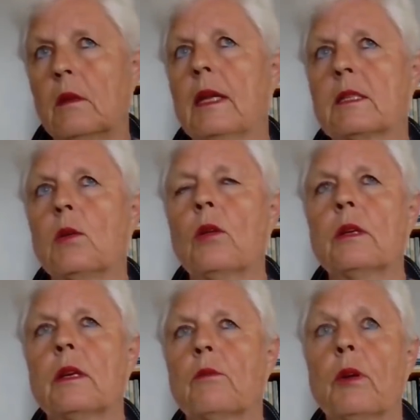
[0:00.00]
let's call
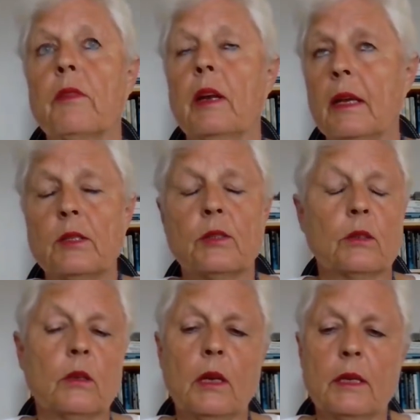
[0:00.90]
it a
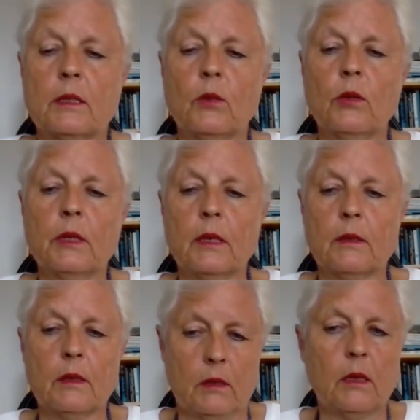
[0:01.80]
revelation, or let's call it
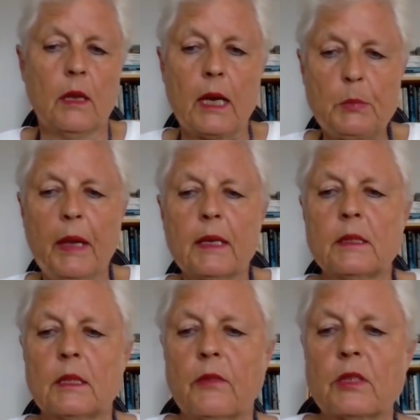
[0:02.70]
an
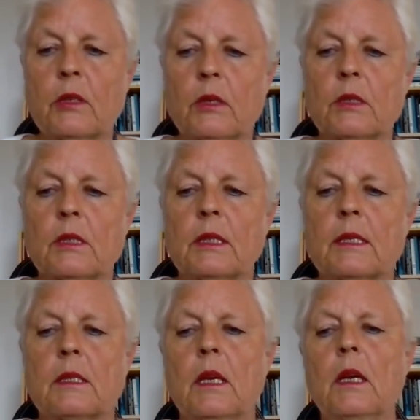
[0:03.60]
expansion of his
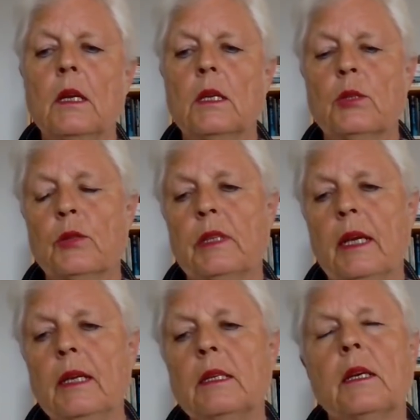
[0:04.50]
consciousness, to the
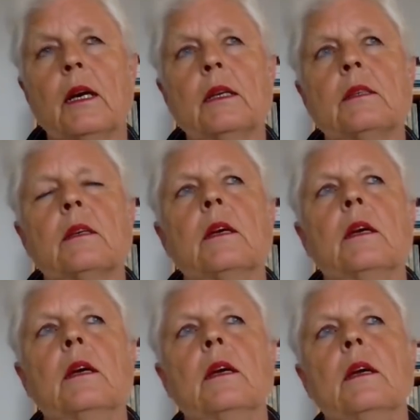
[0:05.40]
day he died,
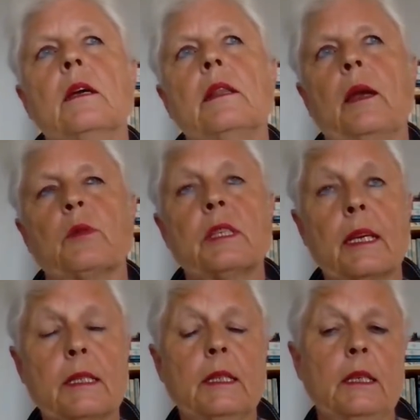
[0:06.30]
that was
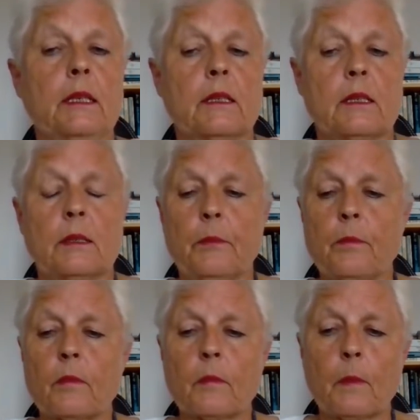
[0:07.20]
60 years.
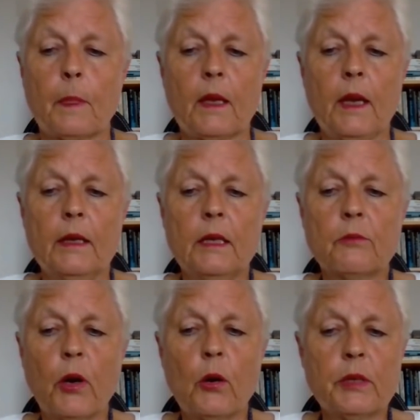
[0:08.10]
Mm-hmm. And he
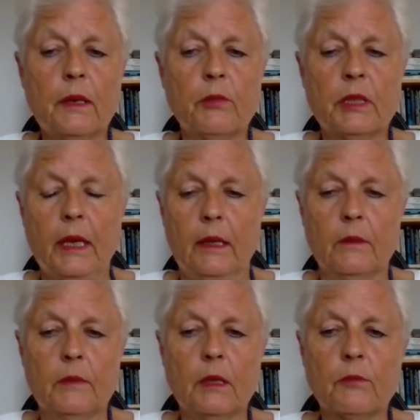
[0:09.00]
wrote every
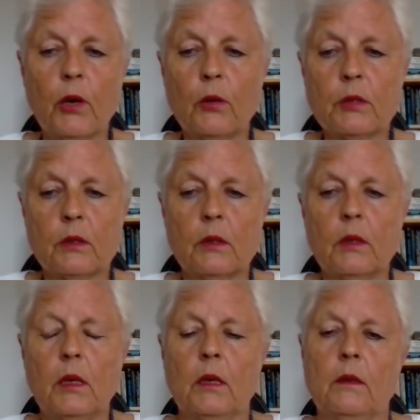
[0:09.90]
day. He wrote
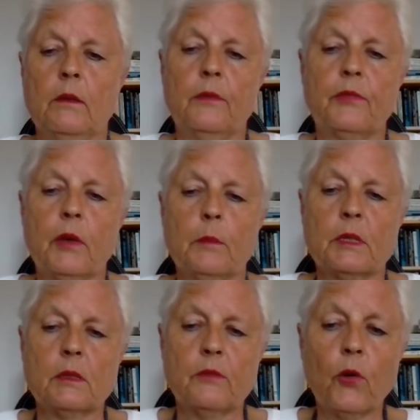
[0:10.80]
from
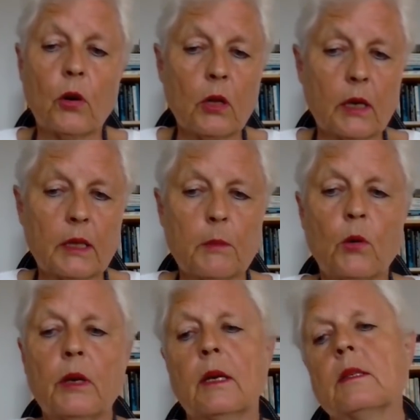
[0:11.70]
4 o'clock in the
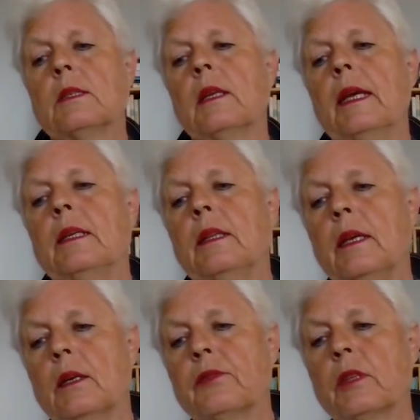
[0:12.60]
morning till late in
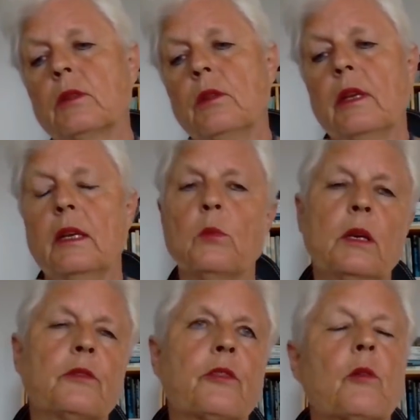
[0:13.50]
the afternoon. Then he
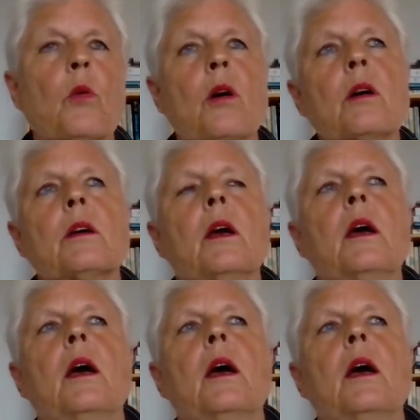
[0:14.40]
went for a walk.